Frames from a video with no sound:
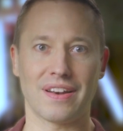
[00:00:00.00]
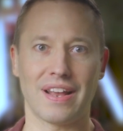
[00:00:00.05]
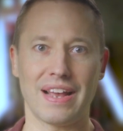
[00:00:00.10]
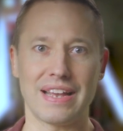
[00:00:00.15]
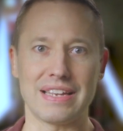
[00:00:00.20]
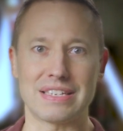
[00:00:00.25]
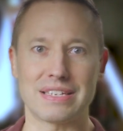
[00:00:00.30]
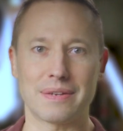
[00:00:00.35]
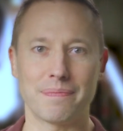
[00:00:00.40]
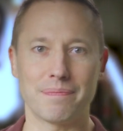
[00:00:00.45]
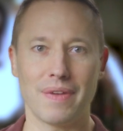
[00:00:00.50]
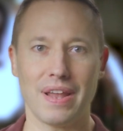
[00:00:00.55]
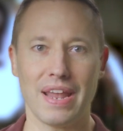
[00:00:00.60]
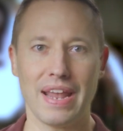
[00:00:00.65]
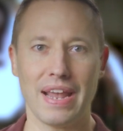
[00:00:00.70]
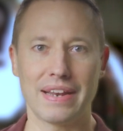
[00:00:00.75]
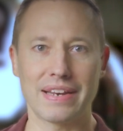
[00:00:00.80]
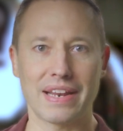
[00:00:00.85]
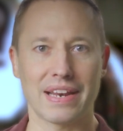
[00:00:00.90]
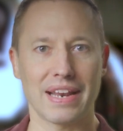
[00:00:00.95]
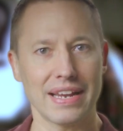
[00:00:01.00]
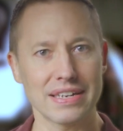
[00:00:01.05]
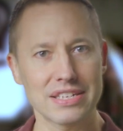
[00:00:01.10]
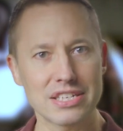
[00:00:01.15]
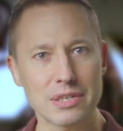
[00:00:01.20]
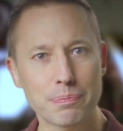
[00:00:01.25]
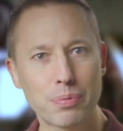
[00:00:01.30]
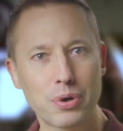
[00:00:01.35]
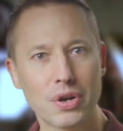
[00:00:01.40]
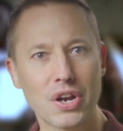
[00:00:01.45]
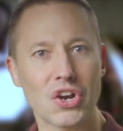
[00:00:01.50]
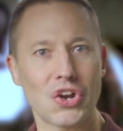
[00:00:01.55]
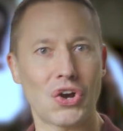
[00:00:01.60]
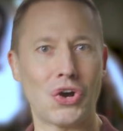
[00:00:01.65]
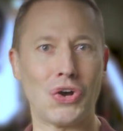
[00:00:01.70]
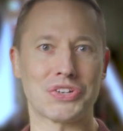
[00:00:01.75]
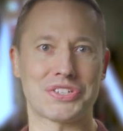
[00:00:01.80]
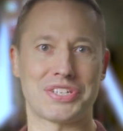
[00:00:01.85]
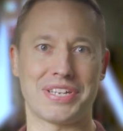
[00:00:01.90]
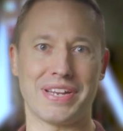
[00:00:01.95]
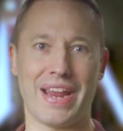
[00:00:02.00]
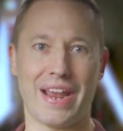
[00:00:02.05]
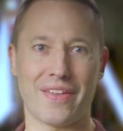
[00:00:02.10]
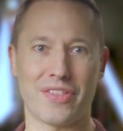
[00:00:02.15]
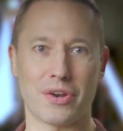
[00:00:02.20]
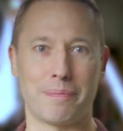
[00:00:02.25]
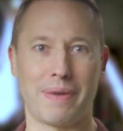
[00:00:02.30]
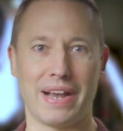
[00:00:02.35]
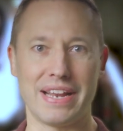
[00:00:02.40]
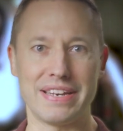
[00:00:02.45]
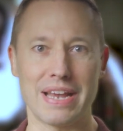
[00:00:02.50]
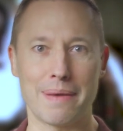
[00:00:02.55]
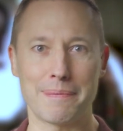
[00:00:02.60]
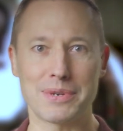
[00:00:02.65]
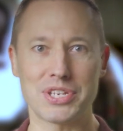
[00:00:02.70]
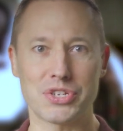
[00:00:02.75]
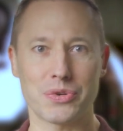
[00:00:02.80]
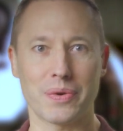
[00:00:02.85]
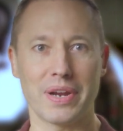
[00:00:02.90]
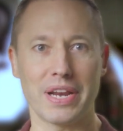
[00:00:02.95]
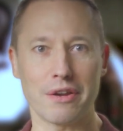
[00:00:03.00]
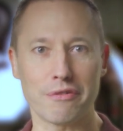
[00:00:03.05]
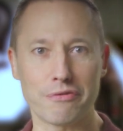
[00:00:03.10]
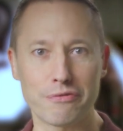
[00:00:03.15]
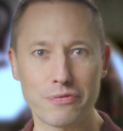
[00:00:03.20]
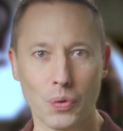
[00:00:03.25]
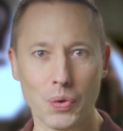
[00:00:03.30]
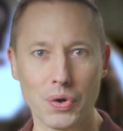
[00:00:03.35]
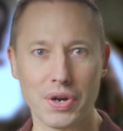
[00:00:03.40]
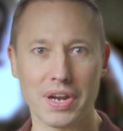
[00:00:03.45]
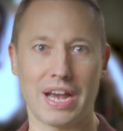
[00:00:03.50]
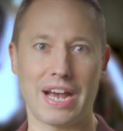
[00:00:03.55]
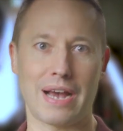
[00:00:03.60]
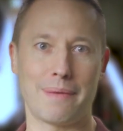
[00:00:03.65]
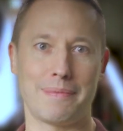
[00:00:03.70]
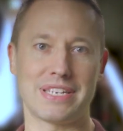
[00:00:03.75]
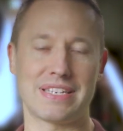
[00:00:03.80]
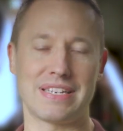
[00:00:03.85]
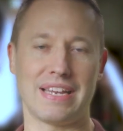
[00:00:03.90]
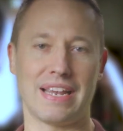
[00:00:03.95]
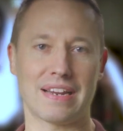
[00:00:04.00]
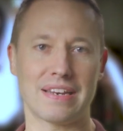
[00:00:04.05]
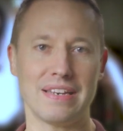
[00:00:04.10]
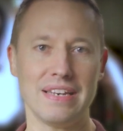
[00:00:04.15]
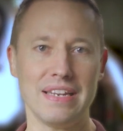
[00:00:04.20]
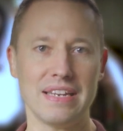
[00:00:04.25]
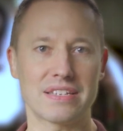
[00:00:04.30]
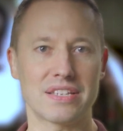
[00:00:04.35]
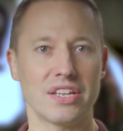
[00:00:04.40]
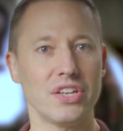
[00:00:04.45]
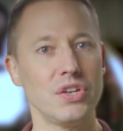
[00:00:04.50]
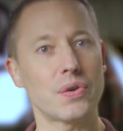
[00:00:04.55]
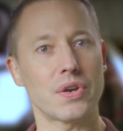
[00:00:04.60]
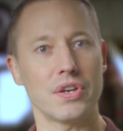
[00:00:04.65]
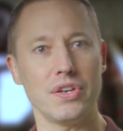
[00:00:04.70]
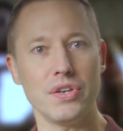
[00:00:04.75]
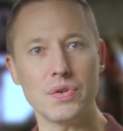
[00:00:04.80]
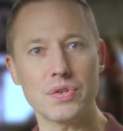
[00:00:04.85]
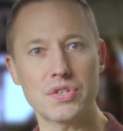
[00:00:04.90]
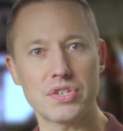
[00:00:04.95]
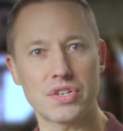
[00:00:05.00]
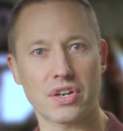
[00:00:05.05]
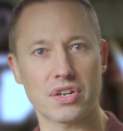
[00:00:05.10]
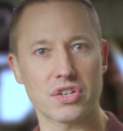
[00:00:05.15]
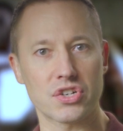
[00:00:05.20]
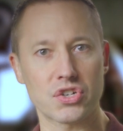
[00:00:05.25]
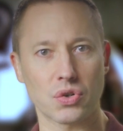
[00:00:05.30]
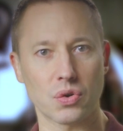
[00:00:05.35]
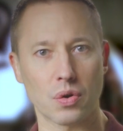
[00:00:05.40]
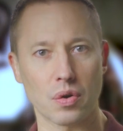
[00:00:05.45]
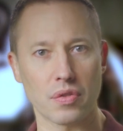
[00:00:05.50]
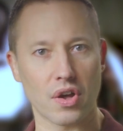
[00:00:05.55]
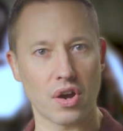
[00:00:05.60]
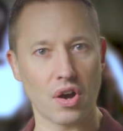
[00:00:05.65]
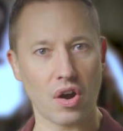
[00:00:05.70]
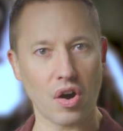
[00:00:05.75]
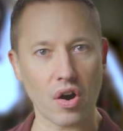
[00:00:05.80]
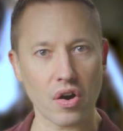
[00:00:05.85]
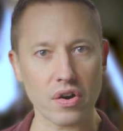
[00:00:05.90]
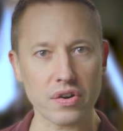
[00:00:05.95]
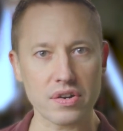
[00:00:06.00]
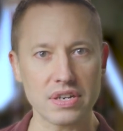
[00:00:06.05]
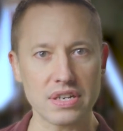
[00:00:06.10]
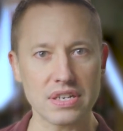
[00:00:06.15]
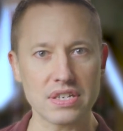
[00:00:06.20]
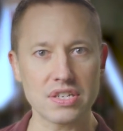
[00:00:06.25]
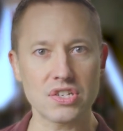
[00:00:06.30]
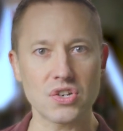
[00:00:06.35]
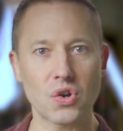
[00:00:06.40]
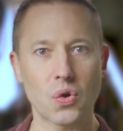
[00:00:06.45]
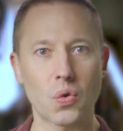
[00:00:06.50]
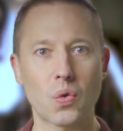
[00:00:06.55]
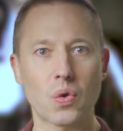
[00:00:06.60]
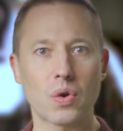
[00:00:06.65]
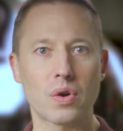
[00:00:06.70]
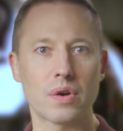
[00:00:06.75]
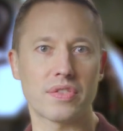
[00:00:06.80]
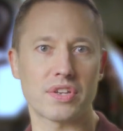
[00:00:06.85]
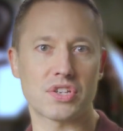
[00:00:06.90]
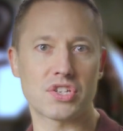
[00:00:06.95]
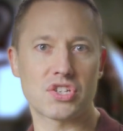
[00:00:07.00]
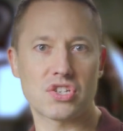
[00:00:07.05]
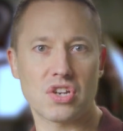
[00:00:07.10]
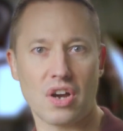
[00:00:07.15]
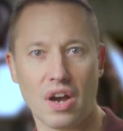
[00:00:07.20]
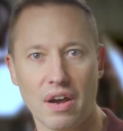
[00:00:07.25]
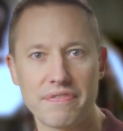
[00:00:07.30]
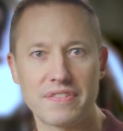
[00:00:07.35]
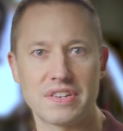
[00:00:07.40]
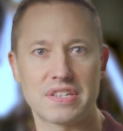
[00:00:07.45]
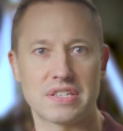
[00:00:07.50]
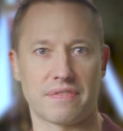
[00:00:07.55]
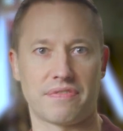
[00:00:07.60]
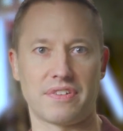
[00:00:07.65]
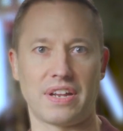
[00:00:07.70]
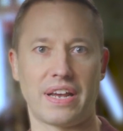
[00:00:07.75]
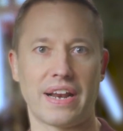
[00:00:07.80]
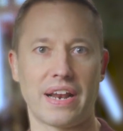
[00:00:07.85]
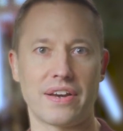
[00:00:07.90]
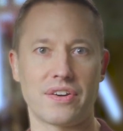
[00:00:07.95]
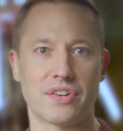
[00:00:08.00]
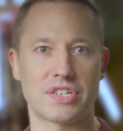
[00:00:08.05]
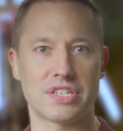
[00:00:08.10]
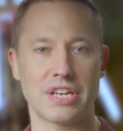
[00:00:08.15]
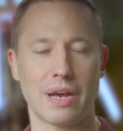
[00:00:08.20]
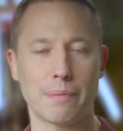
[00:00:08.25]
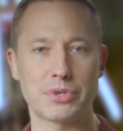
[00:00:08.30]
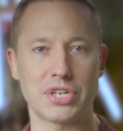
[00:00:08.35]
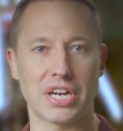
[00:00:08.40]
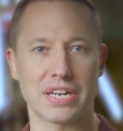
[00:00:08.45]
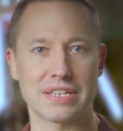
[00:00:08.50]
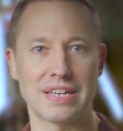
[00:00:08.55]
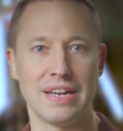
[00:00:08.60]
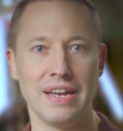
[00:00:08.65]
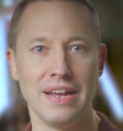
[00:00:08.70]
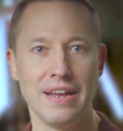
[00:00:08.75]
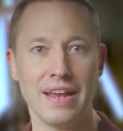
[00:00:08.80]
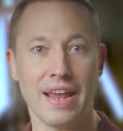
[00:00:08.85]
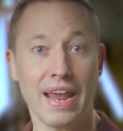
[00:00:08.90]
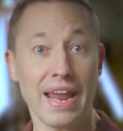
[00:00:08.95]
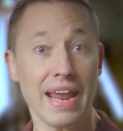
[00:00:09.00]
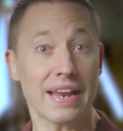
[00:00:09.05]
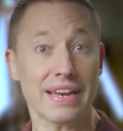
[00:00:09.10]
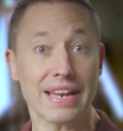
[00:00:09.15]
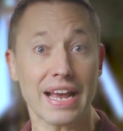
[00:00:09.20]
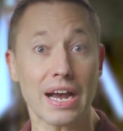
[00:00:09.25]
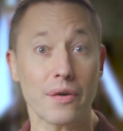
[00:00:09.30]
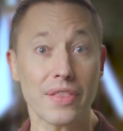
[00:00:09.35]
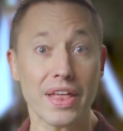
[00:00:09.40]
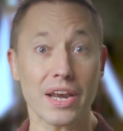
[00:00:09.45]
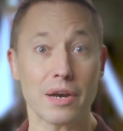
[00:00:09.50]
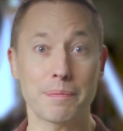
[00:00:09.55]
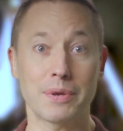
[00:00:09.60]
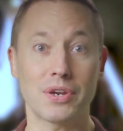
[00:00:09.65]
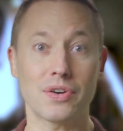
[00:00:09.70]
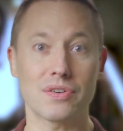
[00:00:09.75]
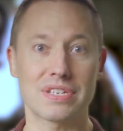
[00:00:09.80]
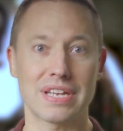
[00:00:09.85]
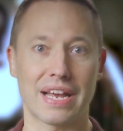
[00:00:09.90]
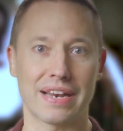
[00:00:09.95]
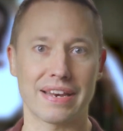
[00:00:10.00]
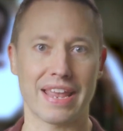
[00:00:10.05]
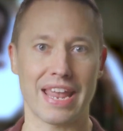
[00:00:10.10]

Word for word: light, and I'd like to put it all together by demonstrating four common techniques that you can use to control the hardness or the softness of light on your subject and how that appears on